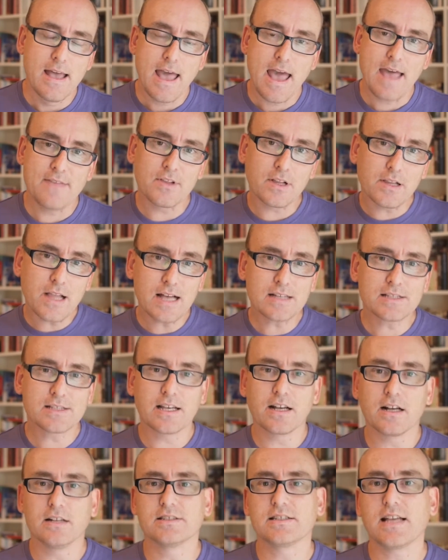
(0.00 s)
And the last
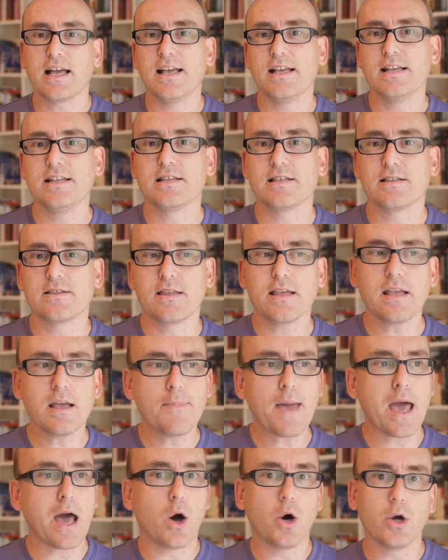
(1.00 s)
thing I'd say is think
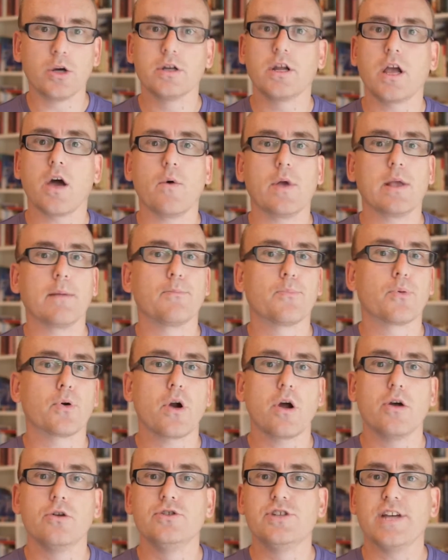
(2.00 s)
about ongoing
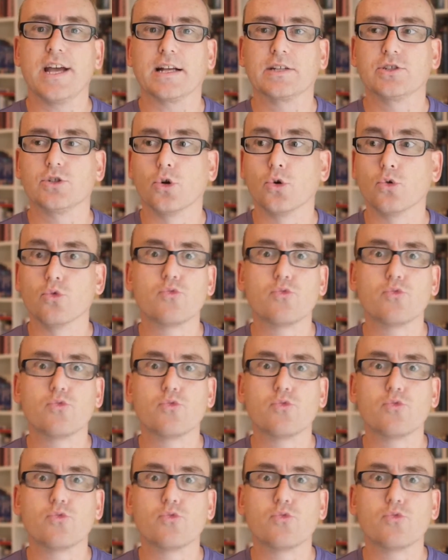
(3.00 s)
projects or